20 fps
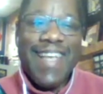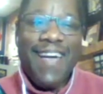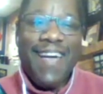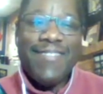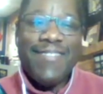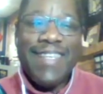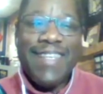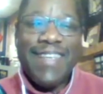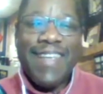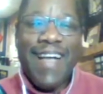
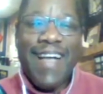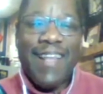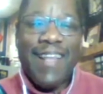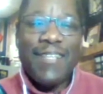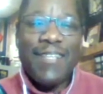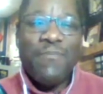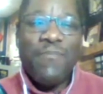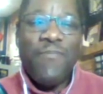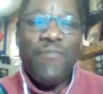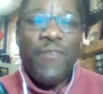who did
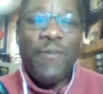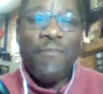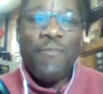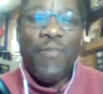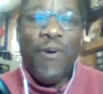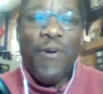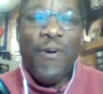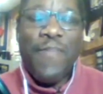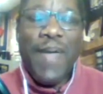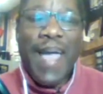college
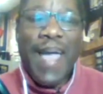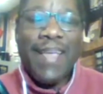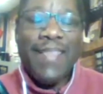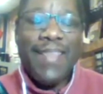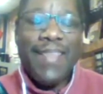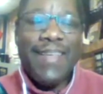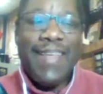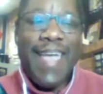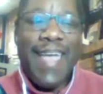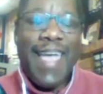football back in
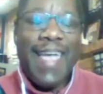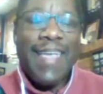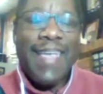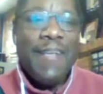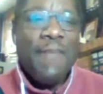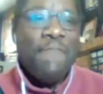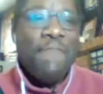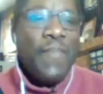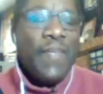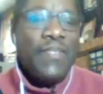the day.
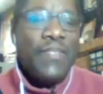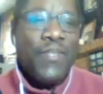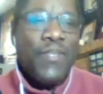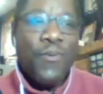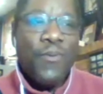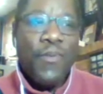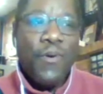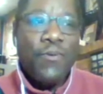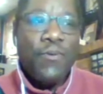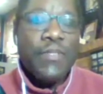
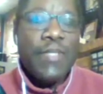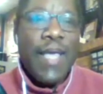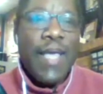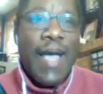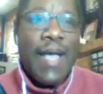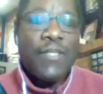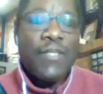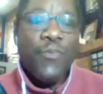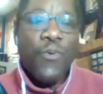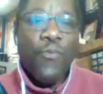So those
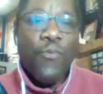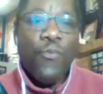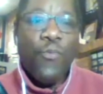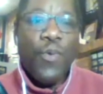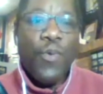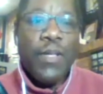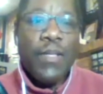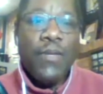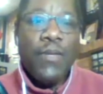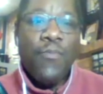guys were
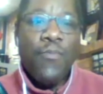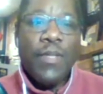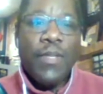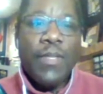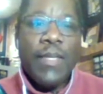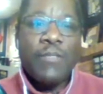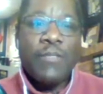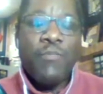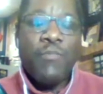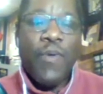really,
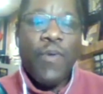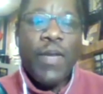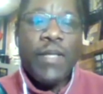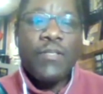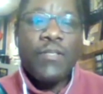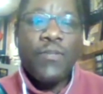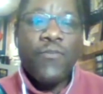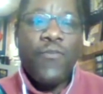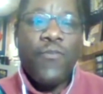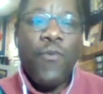really
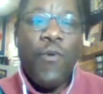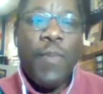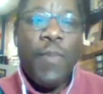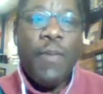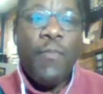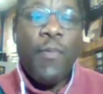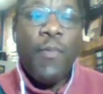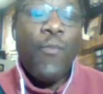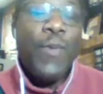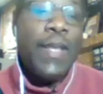inspirational for
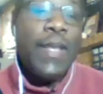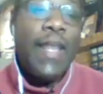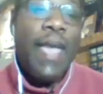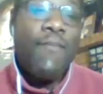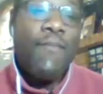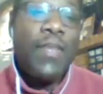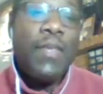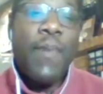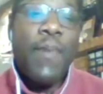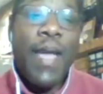me. But we didn't
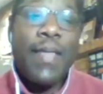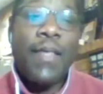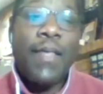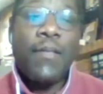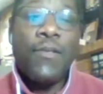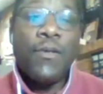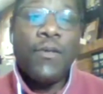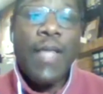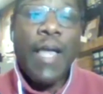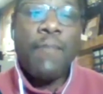have anybody that
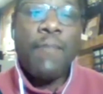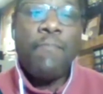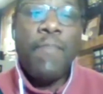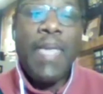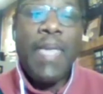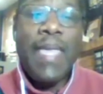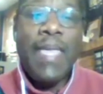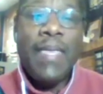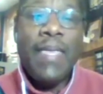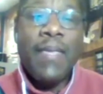looked like
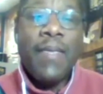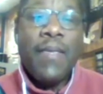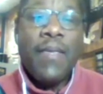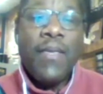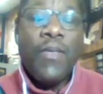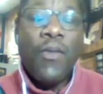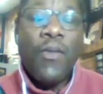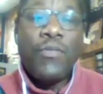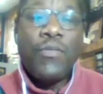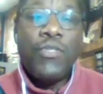me,
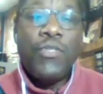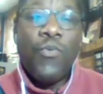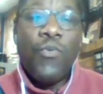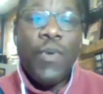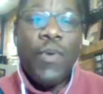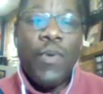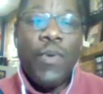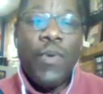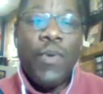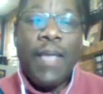
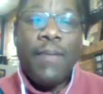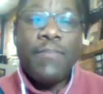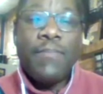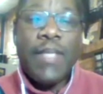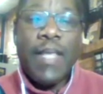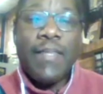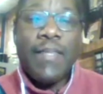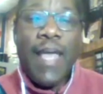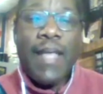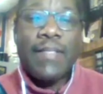doing games
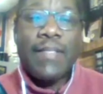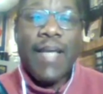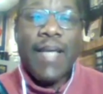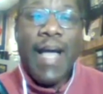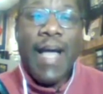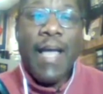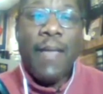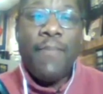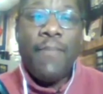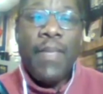at that
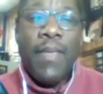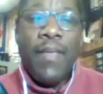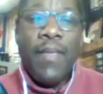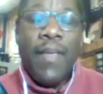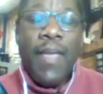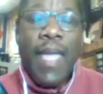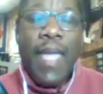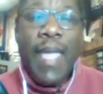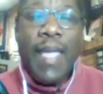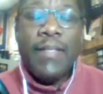time.
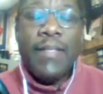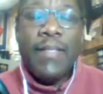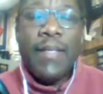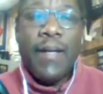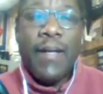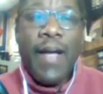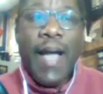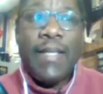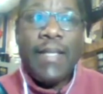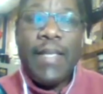And
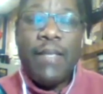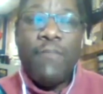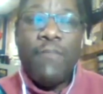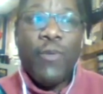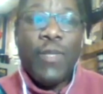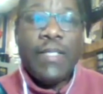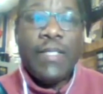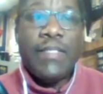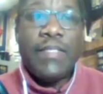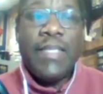I didn't
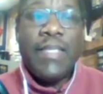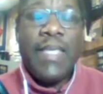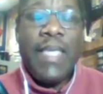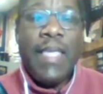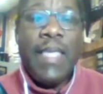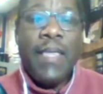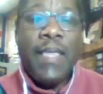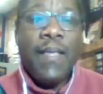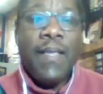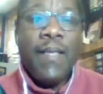really
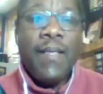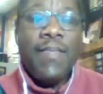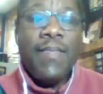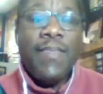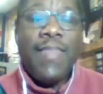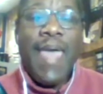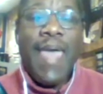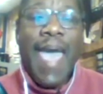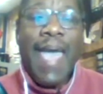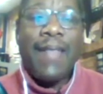see
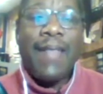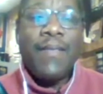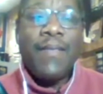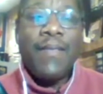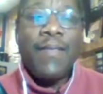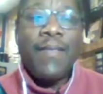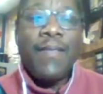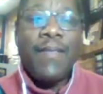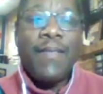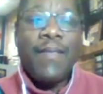that,
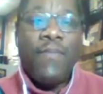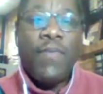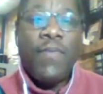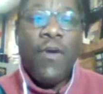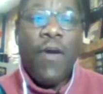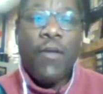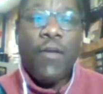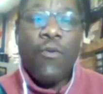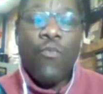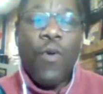even
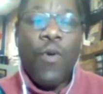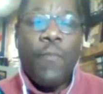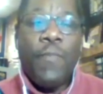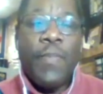though I grew up in